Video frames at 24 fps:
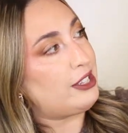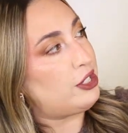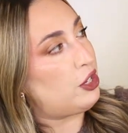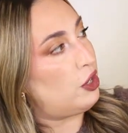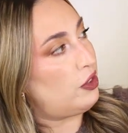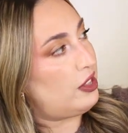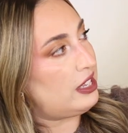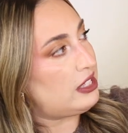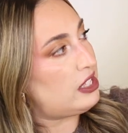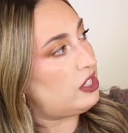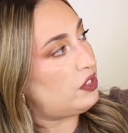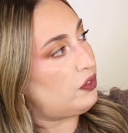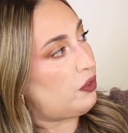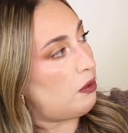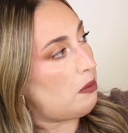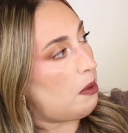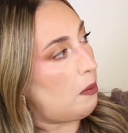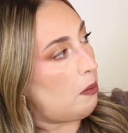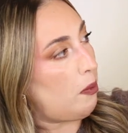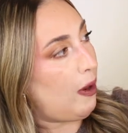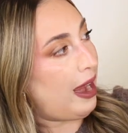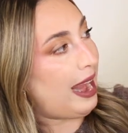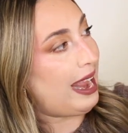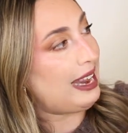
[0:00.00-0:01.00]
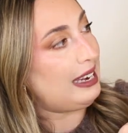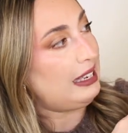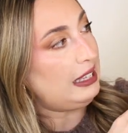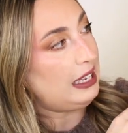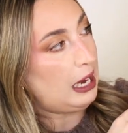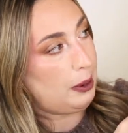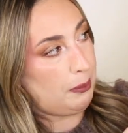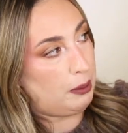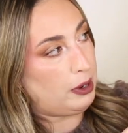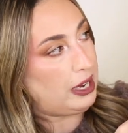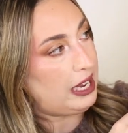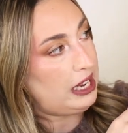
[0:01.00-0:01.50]
So this is from the brand
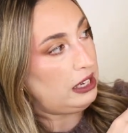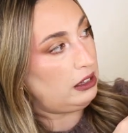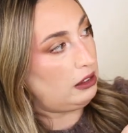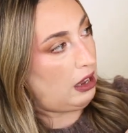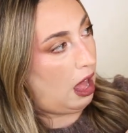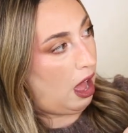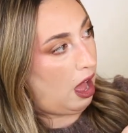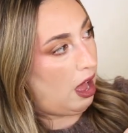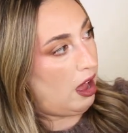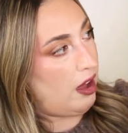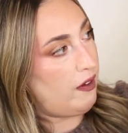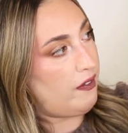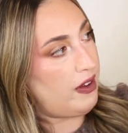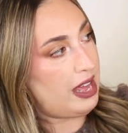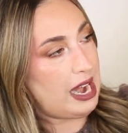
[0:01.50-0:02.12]
Liberty Love